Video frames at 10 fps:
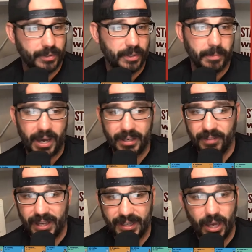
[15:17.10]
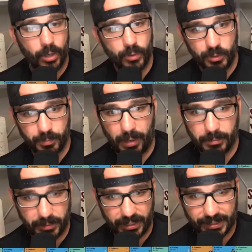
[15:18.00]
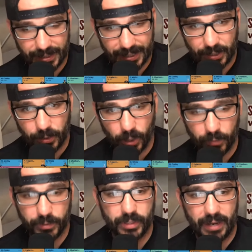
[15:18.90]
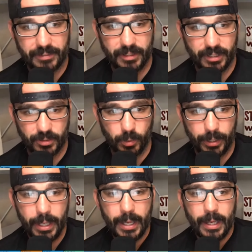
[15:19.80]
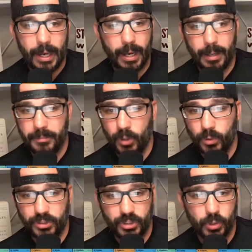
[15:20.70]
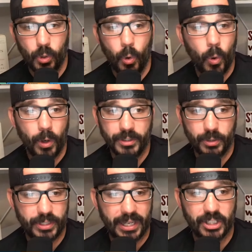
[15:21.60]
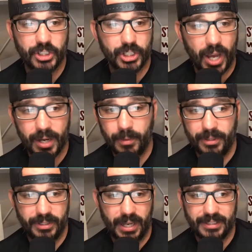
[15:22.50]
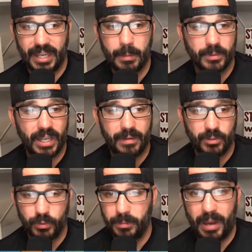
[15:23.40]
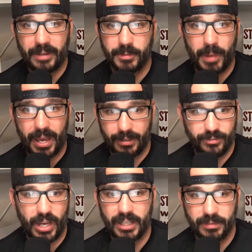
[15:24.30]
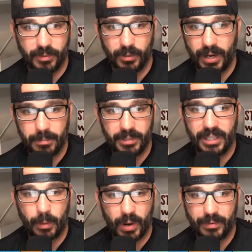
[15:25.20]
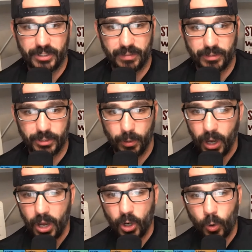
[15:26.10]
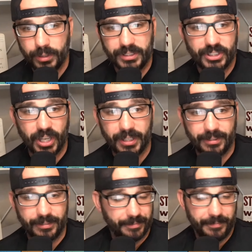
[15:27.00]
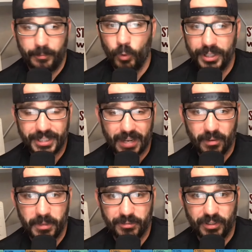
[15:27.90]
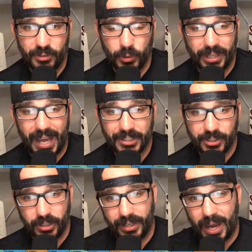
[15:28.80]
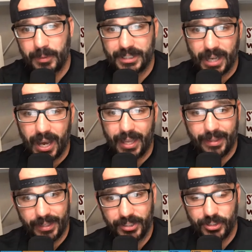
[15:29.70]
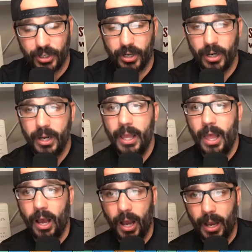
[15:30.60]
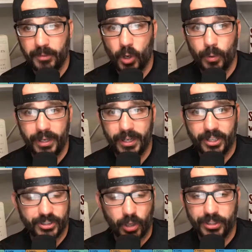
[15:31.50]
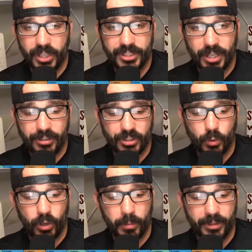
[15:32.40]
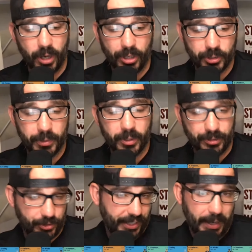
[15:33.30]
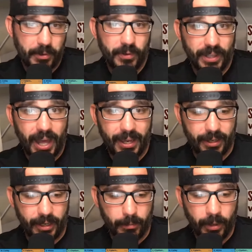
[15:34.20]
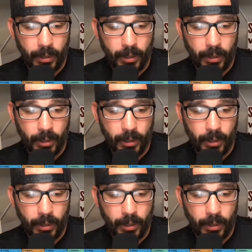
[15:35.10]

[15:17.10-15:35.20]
Kamani Vidal, who is probably a little overdrafted in this one. Or do you take a shot on one of these guys? Gabriel Davis, will he bounce back? Jacksonville, right? Be that wide receiver too. Cortland Sutton was kind of a misfit toy last year. Now he's not this year. Going in it because all the touchdowns he scored, but can we rely on him?